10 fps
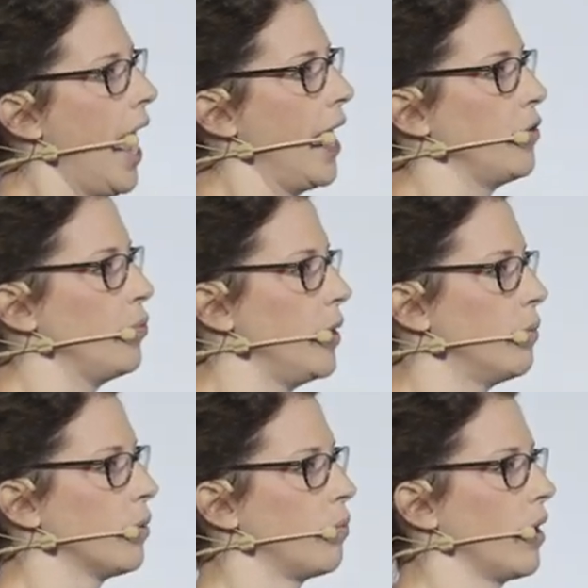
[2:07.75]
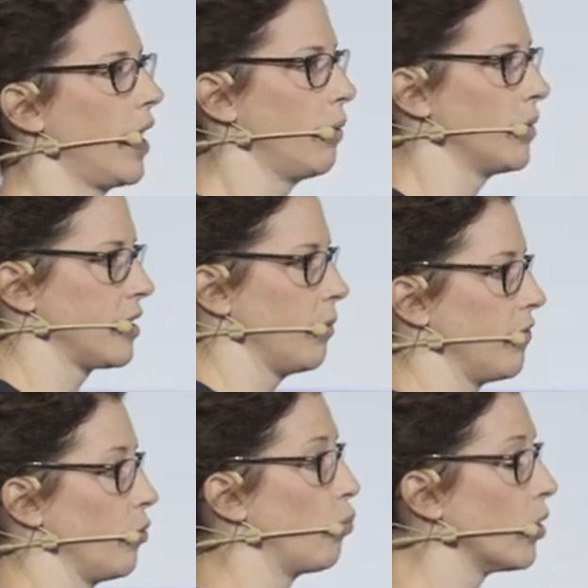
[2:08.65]
and we were working with some of
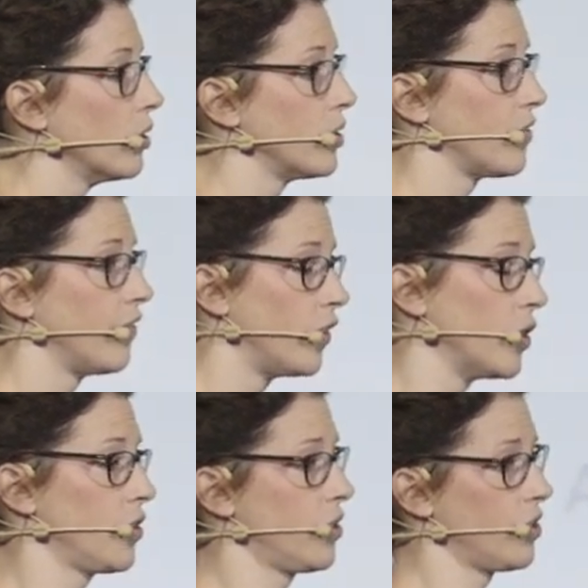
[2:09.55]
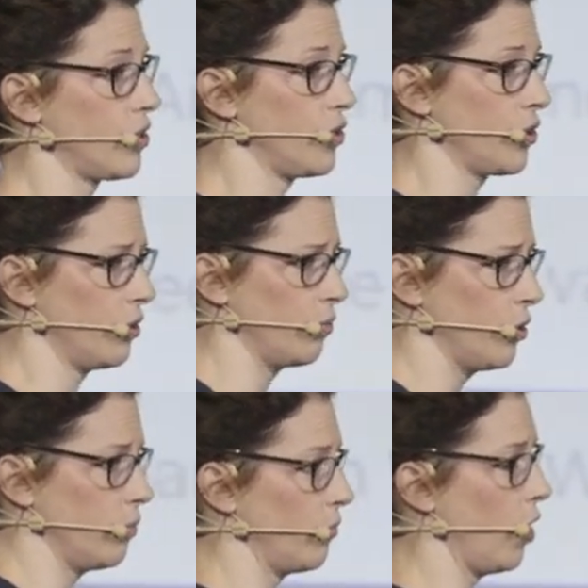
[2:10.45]
the world's first surgical
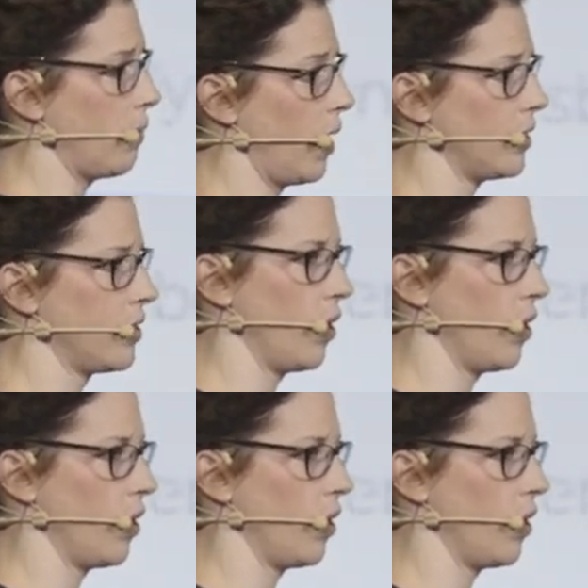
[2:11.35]
ro robots.